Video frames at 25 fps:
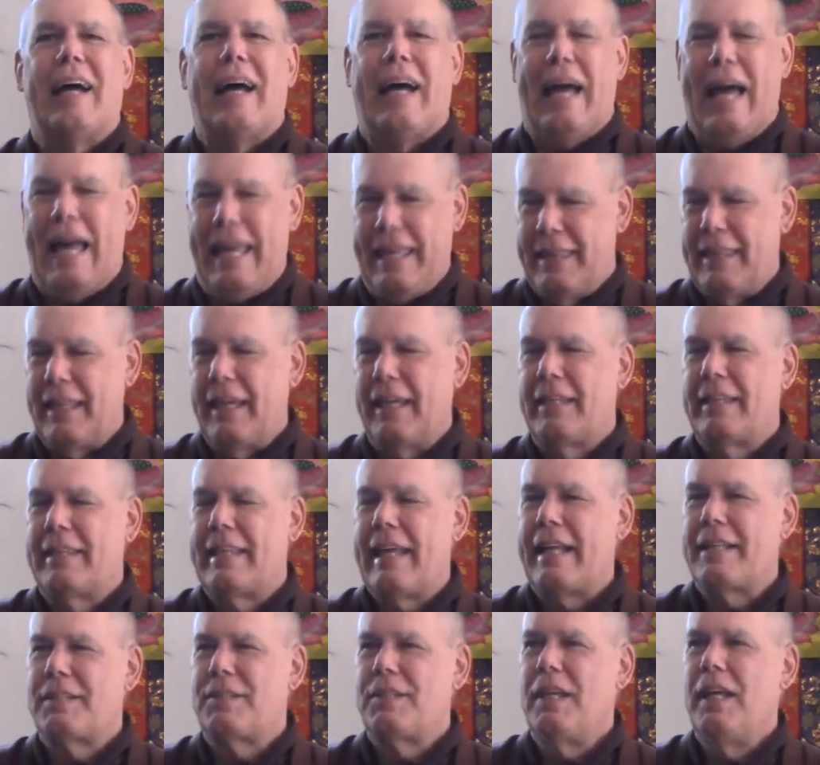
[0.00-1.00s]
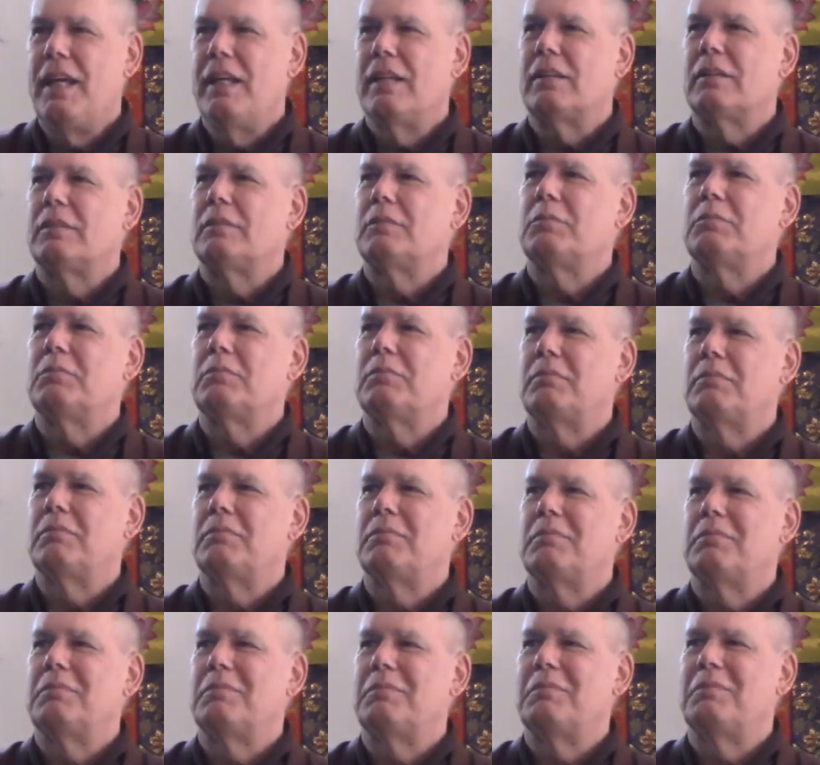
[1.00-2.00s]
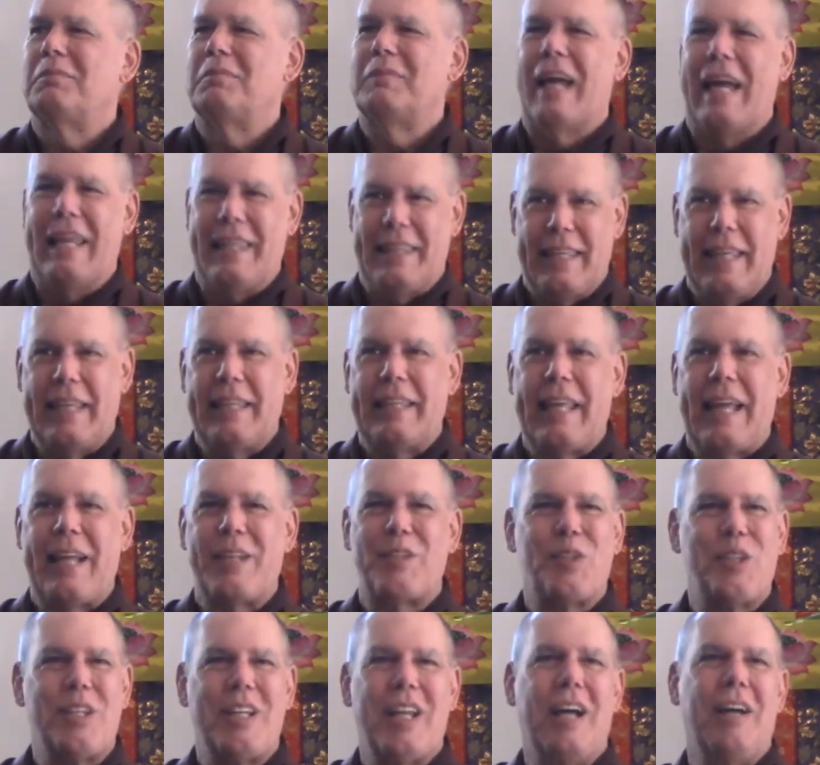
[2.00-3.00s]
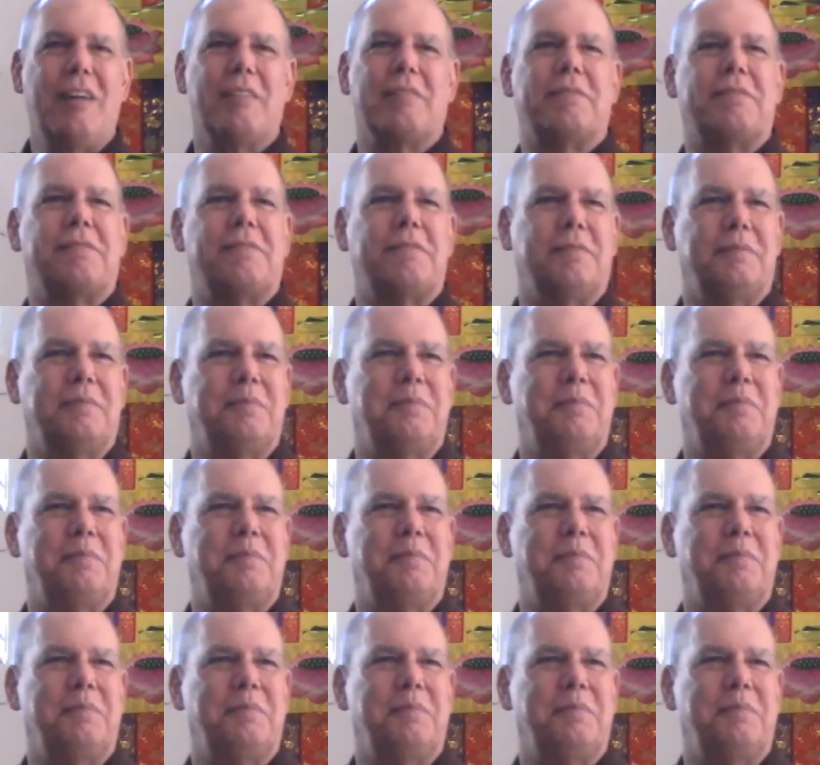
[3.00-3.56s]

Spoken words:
I think that's it. I think that's enough.